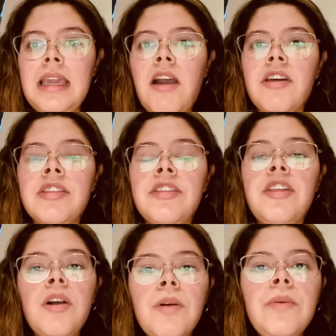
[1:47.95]

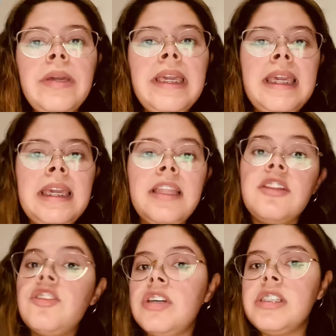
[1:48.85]
although he
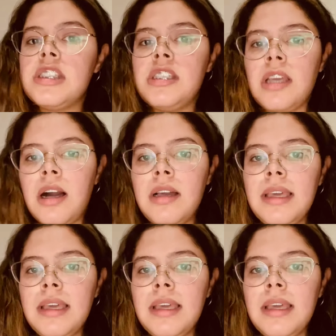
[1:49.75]
looks young,